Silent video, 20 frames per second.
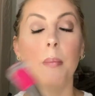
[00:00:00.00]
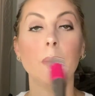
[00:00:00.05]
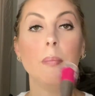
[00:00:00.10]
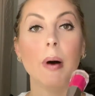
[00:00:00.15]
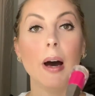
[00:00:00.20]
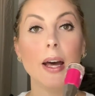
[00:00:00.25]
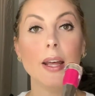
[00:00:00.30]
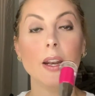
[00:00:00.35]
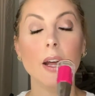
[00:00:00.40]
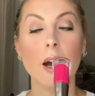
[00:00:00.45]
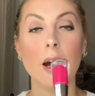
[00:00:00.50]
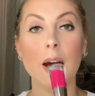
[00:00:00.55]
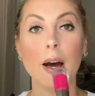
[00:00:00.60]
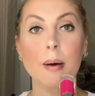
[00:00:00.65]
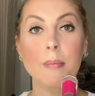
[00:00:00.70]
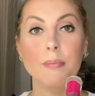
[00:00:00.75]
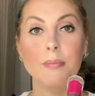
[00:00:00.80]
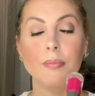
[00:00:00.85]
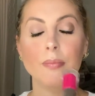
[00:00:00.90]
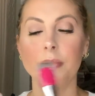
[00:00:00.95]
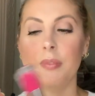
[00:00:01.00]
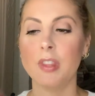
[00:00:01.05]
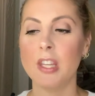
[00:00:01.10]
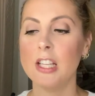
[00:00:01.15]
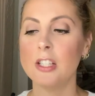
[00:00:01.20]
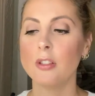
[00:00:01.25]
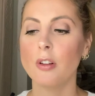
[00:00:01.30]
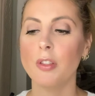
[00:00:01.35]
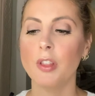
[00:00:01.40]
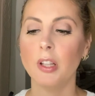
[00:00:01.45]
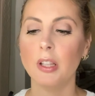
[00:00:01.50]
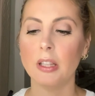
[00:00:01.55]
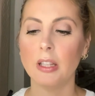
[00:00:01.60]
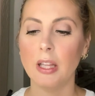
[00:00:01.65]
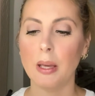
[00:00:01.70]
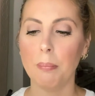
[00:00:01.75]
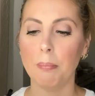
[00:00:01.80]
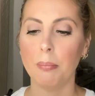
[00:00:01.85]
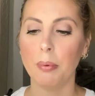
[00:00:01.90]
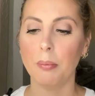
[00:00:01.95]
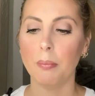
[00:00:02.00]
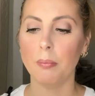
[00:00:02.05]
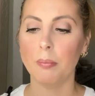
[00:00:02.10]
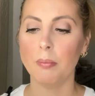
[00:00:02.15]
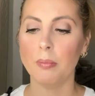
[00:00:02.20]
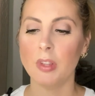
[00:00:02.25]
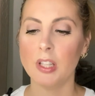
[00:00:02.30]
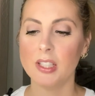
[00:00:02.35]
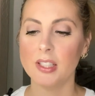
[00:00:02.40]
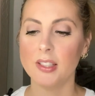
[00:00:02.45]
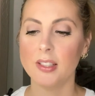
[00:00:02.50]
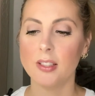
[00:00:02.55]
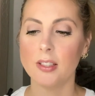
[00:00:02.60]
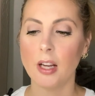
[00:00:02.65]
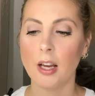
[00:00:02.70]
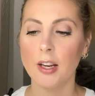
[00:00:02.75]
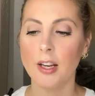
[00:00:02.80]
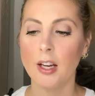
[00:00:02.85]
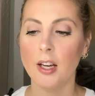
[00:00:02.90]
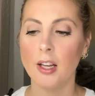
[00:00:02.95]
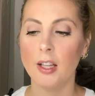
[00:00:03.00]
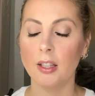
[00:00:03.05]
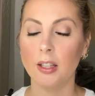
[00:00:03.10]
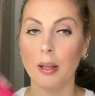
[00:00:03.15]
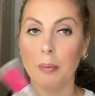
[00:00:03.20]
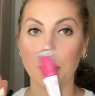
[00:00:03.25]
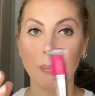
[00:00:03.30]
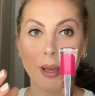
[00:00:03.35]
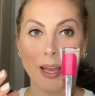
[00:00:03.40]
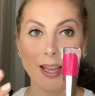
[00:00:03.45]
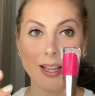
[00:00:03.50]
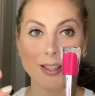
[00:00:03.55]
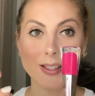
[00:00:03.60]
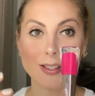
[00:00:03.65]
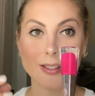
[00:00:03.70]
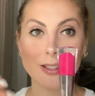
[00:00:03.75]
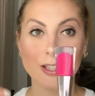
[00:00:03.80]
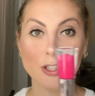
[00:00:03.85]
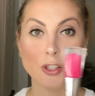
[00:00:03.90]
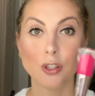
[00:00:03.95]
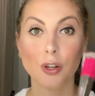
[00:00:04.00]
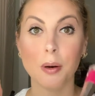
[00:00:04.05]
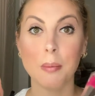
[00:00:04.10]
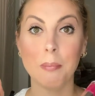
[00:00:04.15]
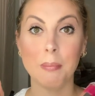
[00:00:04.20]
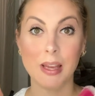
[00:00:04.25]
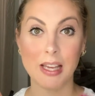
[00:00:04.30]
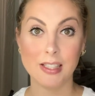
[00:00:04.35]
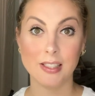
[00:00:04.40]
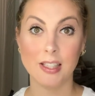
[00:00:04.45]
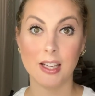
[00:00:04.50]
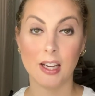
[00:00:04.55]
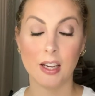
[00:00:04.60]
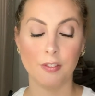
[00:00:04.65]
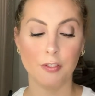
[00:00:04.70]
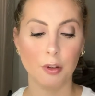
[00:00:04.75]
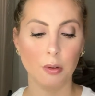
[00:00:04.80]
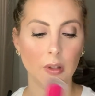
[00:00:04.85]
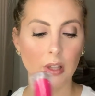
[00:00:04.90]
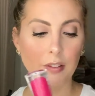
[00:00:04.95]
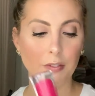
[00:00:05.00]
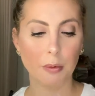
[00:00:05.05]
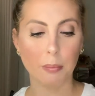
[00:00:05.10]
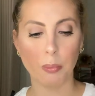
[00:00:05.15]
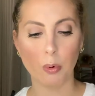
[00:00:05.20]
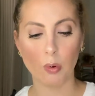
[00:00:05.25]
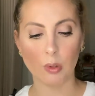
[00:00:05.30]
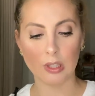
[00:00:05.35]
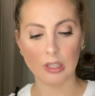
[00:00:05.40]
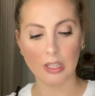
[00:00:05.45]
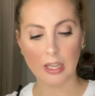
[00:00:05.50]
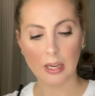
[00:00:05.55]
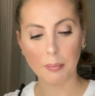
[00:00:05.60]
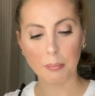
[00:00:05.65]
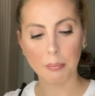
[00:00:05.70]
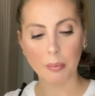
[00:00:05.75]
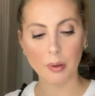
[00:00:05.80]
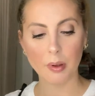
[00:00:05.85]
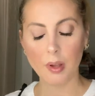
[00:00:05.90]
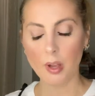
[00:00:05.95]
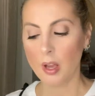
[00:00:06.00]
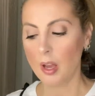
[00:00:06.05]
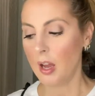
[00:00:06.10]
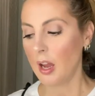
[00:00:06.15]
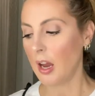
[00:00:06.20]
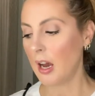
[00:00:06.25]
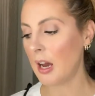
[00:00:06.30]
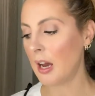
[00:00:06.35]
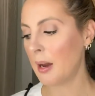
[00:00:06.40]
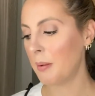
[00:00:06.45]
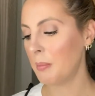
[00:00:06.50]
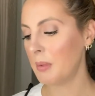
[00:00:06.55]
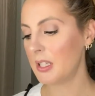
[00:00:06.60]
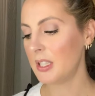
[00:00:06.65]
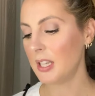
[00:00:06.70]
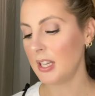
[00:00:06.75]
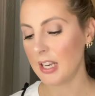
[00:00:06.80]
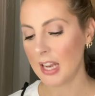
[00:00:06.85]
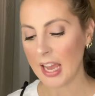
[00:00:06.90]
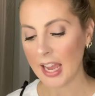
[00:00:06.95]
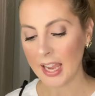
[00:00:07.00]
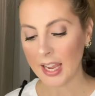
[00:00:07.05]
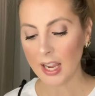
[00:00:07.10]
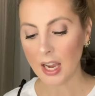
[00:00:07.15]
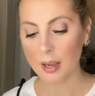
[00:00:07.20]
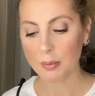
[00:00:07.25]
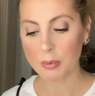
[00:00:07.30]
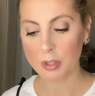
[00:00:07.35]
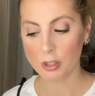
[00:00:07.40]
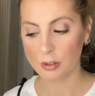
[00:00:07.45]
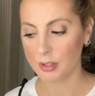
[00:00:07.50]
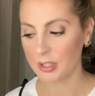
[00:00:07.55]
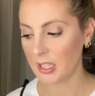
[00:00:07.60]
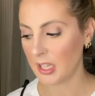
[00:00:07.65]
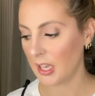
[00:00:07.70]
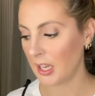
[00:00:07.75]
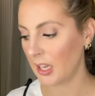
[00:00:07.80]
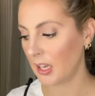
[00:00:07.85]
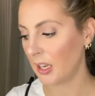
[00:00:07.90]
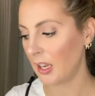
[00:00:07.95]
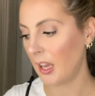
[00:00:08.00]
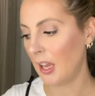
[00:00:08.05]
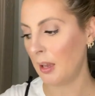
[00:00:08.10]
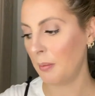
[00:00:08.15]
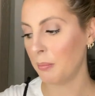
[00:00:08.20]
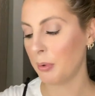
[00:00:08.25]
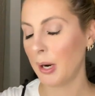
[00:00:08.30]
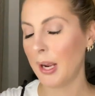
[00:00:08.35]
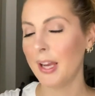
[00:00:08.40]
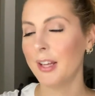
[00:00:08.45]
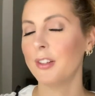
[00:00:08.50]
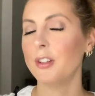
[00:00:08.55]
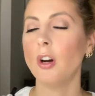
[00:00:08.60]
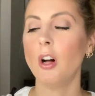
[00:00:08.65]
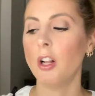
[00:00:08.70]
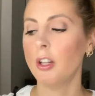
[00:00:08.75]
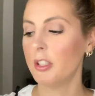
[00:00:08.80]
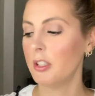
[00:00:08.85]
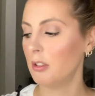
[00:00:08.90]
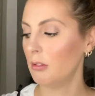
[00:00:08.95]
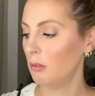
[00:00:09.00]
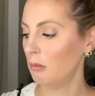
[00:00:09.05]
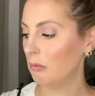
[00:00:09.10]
But um, these are the lip, the Stunna lip paints. These are amazing if you love a bold lip. Um, today I'm using a brand called